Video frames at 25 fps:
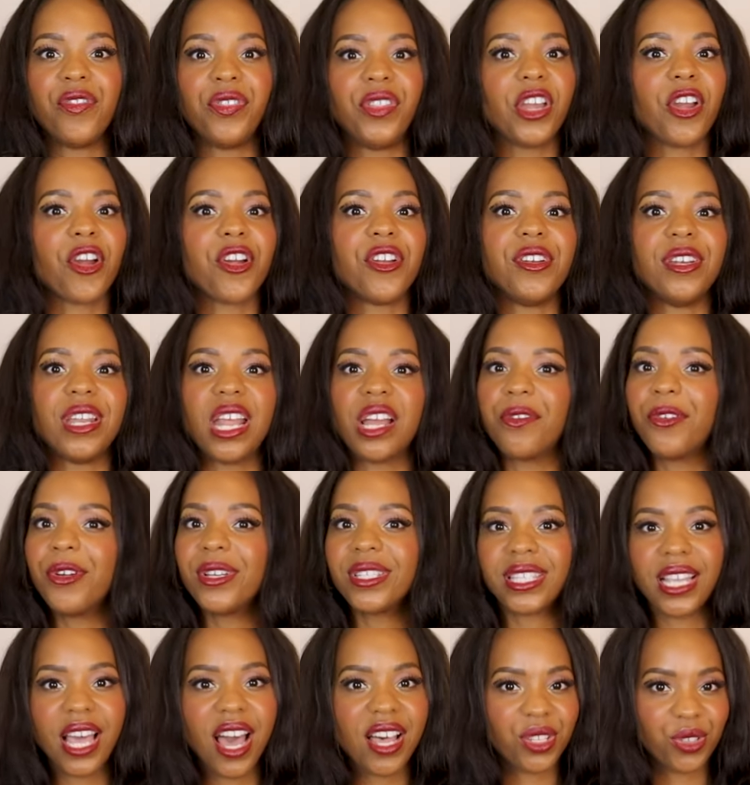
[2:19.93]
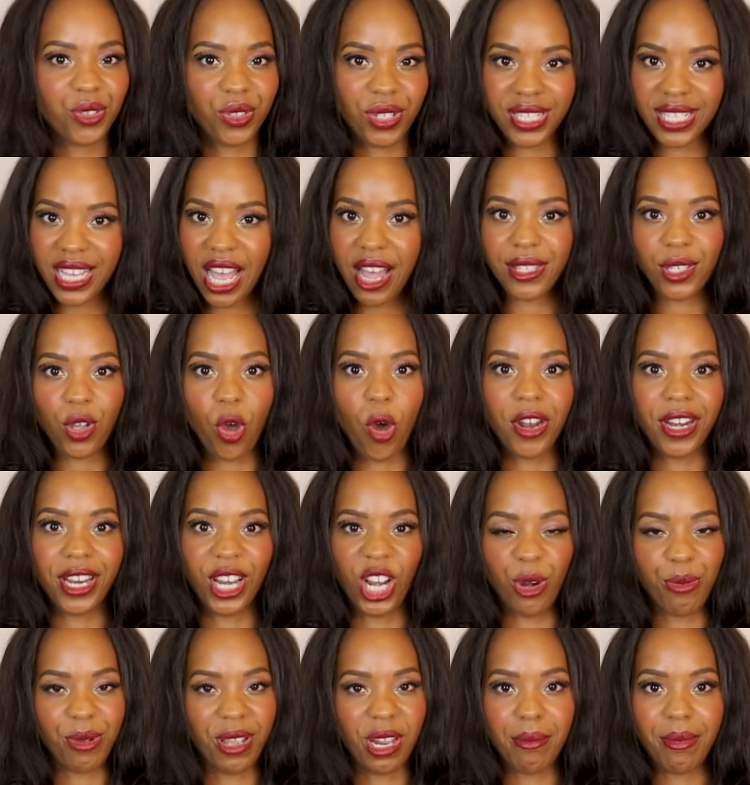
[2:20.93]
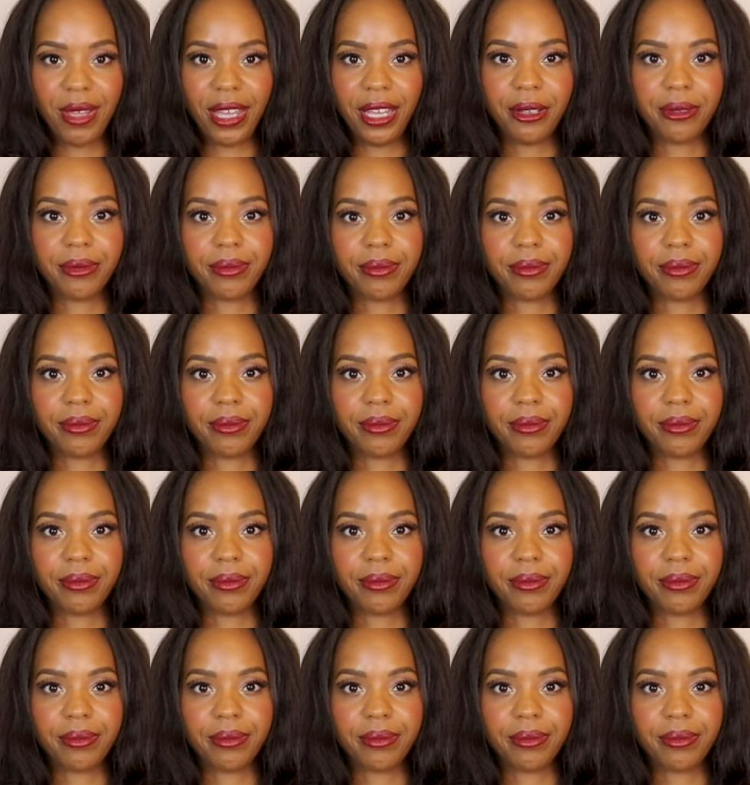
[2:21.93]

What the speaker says: there are never sales or discounts on Airbnb.